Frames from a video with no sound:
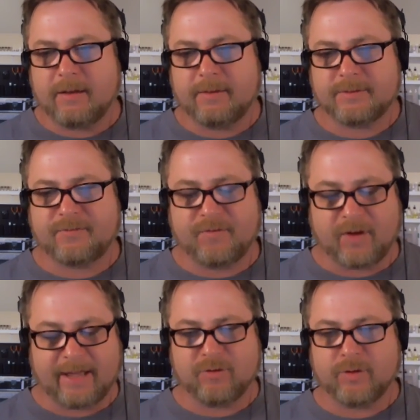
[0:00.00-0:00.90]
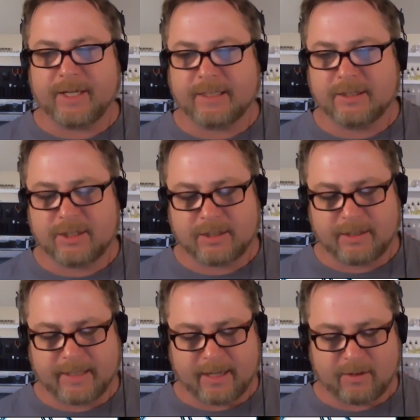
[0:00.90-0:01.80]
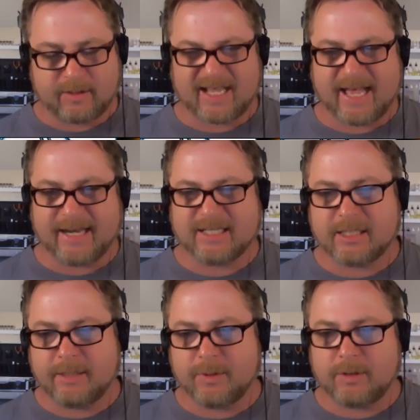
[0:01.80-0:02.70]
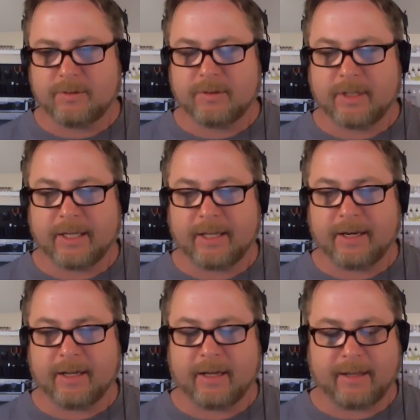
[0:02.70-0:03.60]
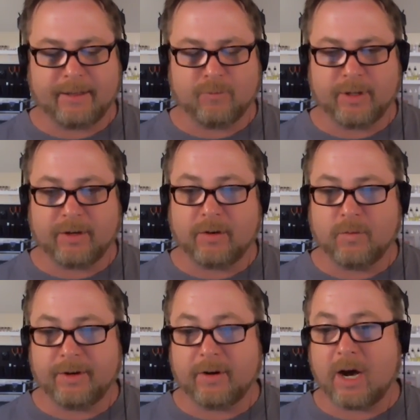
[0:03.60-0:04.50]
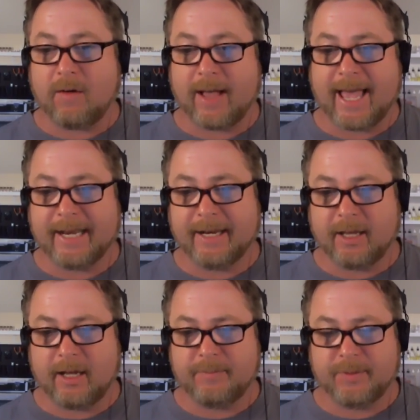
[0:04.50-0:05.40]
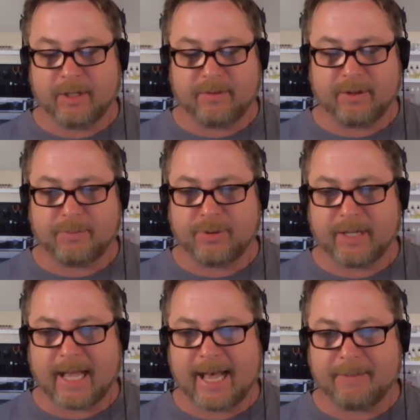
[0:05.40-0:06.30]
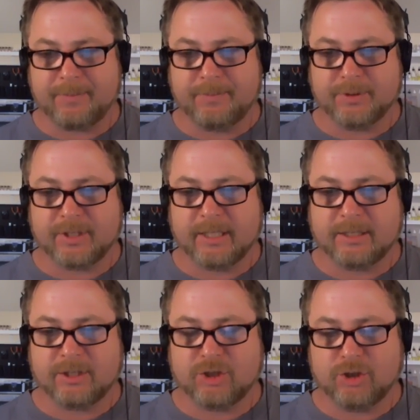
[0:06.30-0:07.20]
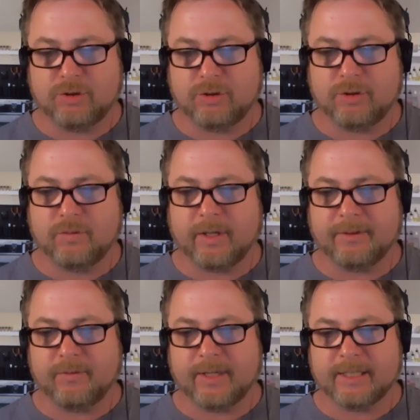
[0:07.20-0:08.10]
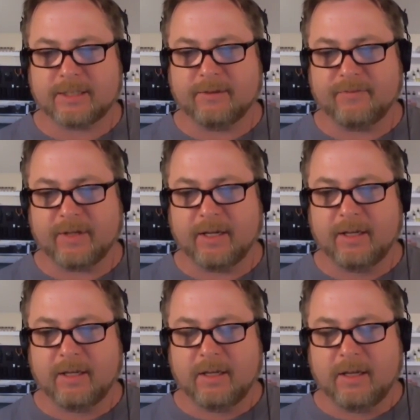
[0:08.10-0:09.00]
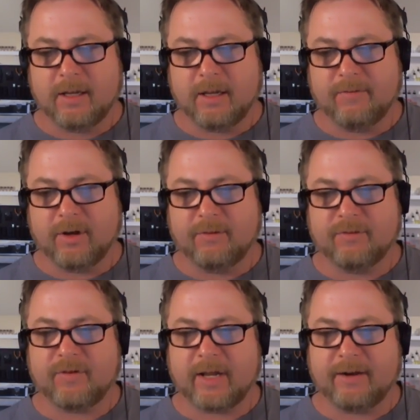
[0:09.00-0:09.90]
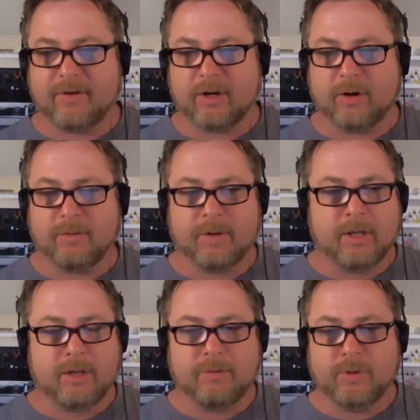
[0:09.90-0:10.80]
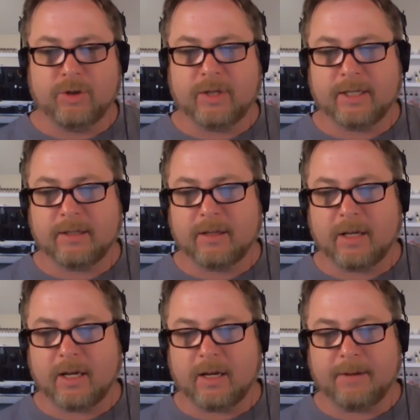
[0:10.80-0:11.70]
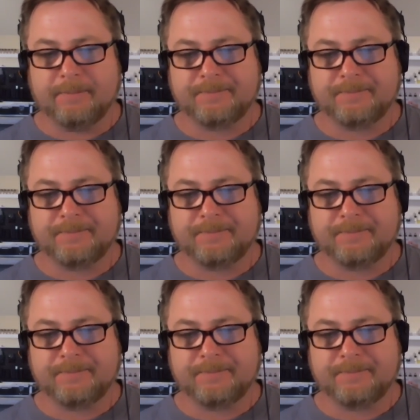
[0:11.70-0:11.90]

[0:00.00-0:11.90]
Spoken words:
flavorings that are kind of similar, and when they're all added up, they're pretty high percentages. You do run the risk of over flavoring or muting. But